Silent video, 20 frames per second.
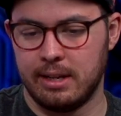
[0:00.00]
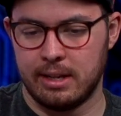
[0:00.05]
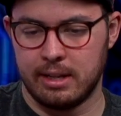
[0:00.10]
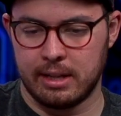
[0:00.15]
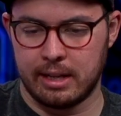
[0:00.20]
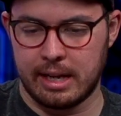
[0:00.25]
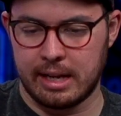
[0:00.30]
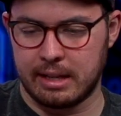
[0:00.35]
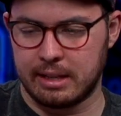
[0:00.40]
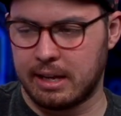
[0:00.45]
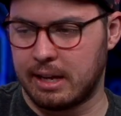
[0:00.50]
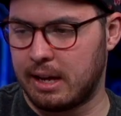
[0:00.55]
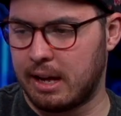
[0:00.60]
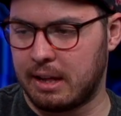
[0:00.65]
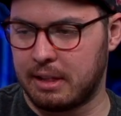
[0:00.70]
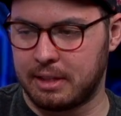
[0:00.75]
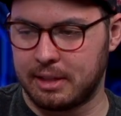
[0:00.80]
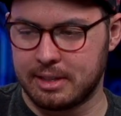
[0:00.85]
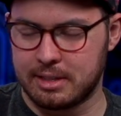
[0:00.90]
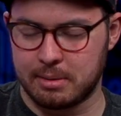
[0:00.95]
Like that, I
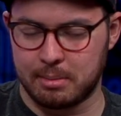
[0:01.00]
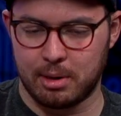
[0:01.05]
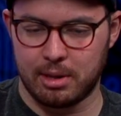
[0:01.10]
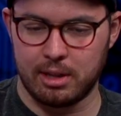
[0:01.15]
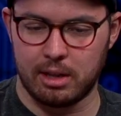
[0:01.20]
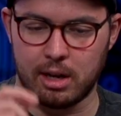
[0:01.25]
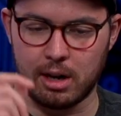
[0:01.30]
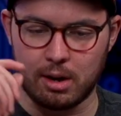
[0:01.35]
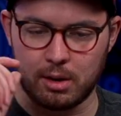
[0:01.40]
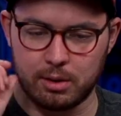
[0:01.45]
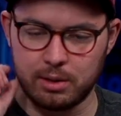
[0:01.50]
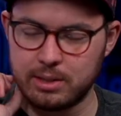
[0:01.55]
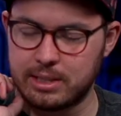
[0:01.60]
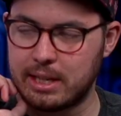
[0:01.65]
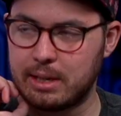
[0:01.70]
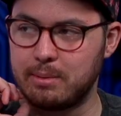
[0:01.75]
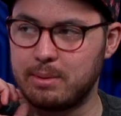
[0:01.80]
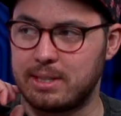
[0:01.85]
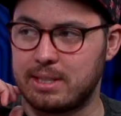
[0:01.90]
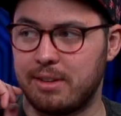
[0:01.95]
think someone in the article said
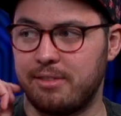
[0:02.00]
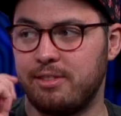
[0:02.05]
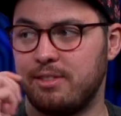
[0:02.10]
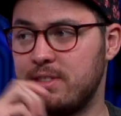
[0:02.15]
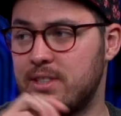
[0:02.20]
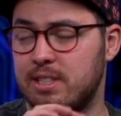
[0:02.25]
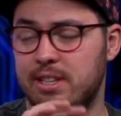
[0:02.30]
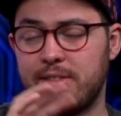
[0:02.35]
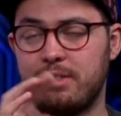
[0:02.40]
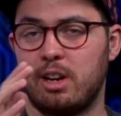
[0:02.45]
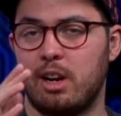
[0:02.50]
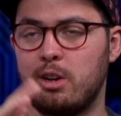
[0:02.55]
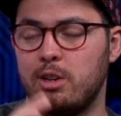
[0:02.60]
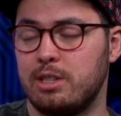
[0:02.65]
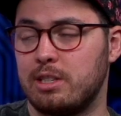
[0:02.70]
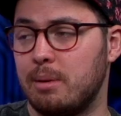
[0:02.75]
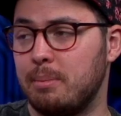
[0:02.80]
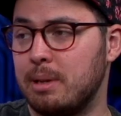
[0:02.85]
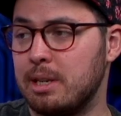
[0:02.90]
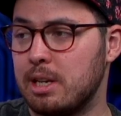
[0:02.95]
it was seven hundred
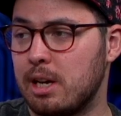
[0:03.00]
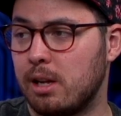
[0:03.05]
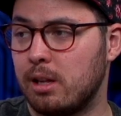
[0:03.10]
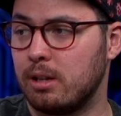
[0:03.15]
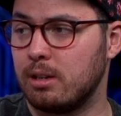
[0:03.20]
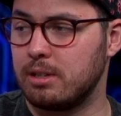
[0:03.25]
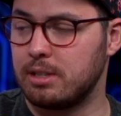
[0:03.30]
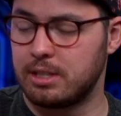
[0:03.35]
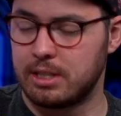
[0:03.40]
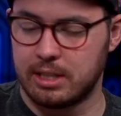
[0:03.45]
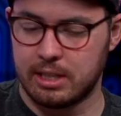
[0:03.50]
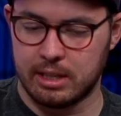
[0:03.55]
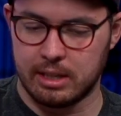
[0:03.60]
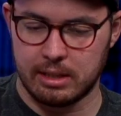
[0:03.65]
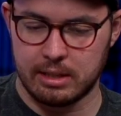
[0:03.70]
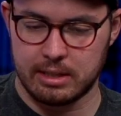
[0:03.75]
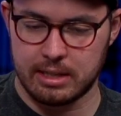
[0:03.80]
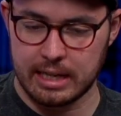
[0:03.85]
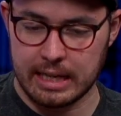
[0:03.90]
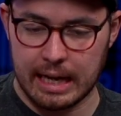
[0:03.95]
something dollars to
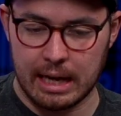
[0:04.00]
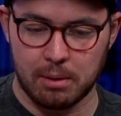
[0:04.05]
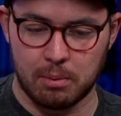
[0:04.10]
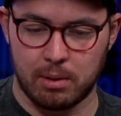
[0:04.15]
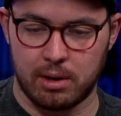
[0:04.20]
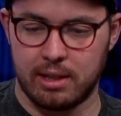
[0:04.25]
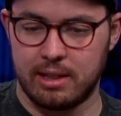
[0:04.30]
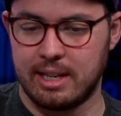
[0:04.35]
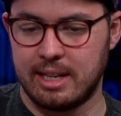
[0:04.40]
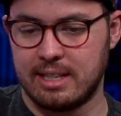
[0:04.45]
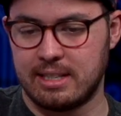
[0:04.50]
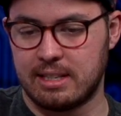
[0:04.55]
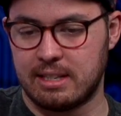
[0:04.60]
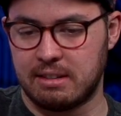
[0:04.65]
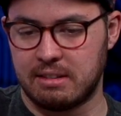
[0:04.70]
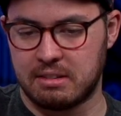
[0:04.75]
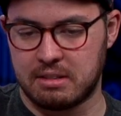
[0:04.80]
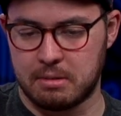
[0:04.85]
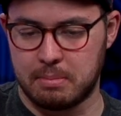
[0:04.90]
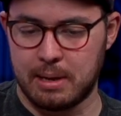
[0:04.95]
to get one of these,
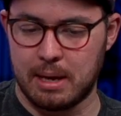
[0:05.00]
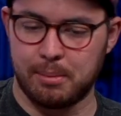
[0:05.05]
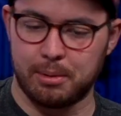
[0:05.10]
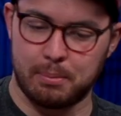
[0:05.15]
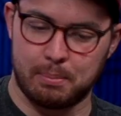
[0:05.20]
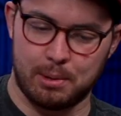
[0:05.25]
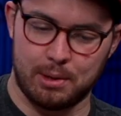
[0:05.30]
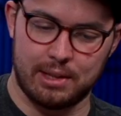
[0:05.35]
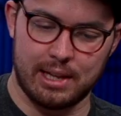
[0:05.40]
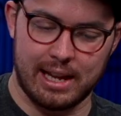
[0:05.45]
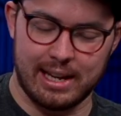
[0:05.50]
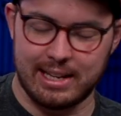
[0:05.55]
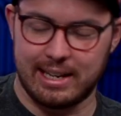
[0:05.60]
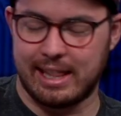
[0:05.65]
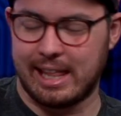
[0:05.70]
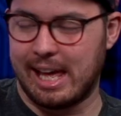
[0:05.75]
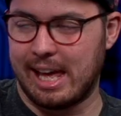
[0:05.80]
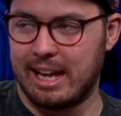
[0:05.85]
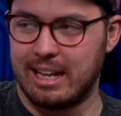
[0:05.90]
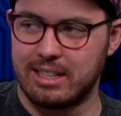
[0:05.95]
and to be able to put that into
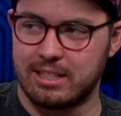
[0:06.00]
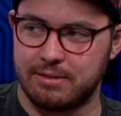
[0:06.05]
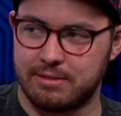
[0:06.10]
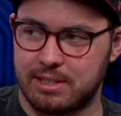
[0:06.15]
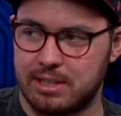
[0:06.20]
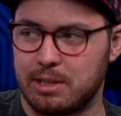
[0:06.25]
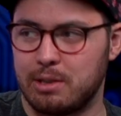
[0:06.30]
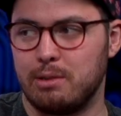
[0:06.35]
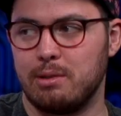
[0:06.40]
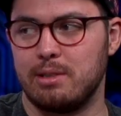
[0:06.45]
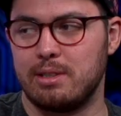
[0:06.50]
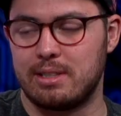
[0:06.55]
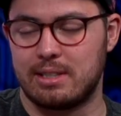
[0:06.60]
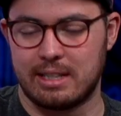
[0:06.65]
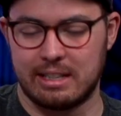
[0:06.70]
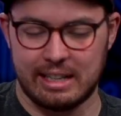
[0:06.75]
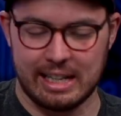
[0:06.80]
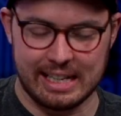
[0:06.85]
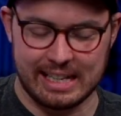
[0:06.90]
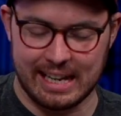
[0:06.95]
the hands of students
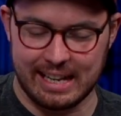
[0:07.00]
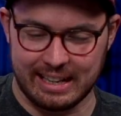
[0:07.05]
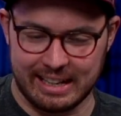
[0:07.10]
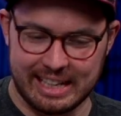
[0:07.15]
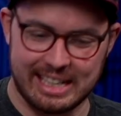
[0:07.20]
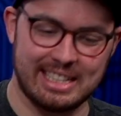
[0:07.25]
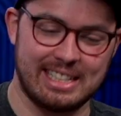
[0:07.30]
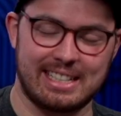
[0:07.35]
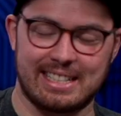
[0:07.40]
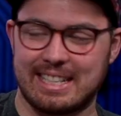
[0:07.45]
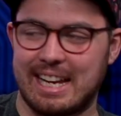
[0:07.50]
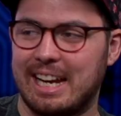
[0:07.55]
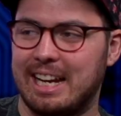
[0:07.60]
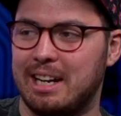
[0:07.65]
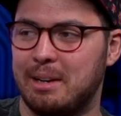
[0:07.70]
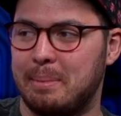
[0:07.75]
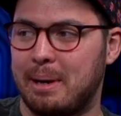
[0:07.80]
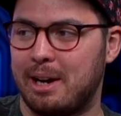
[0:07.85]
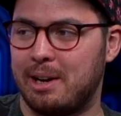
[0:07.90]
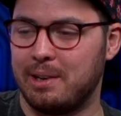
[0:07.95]
and like get kids excited
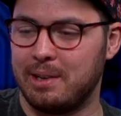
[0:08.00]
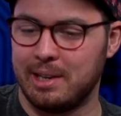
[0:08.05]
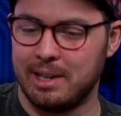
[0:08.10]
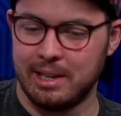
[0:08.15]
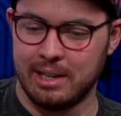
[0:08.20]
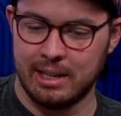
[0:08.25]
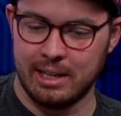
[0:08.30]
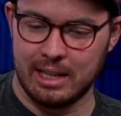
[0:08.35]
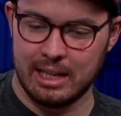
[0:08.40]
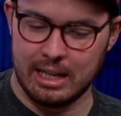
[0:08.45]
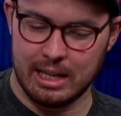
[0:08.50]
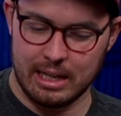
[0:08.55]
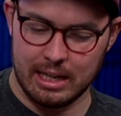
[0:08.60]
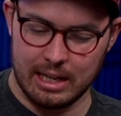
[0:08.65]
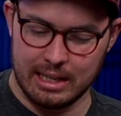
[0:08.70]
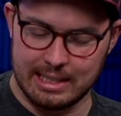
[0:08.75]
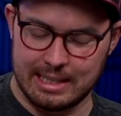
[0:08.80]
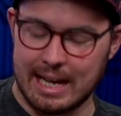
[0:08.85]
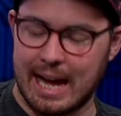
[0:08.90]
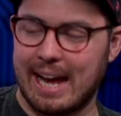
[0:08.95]
about
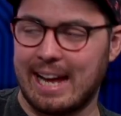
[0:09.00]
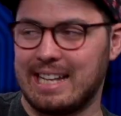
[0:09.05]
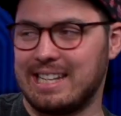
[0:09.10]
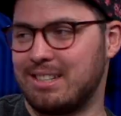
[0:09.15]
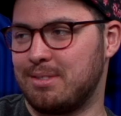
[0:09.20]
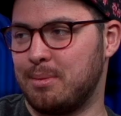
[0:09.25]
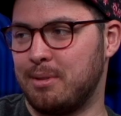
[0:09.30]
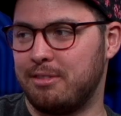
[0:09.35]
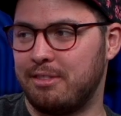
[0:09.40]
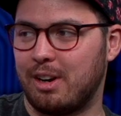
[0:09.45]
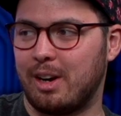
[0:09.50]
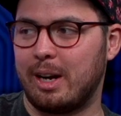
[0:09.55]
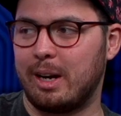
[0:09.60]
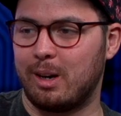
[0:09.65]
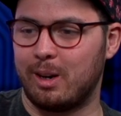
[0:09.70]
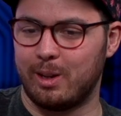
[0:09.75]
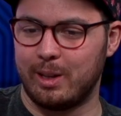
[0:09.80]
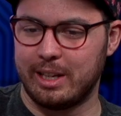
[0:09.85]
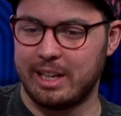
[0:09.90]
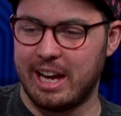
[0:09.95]
science from a very
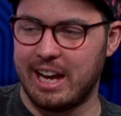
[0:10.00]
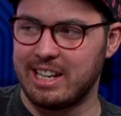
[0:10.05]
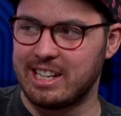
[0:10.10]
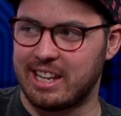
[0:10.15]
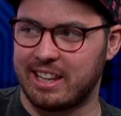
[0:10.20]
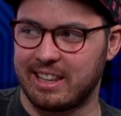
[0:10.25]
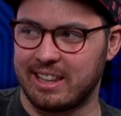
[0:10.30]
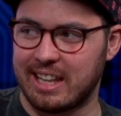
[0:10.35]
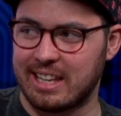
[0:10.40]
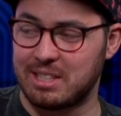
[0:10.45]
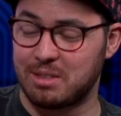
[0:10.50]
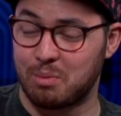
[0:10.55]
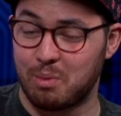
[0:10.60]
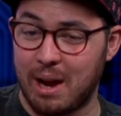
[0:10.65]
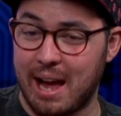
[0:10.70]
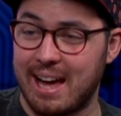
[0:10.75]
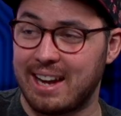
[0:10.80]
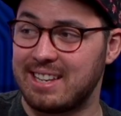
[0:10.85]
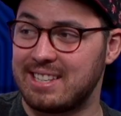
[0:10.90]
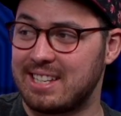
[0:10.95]
early I age, I think that's
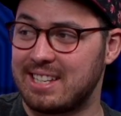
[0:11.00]
rad that. as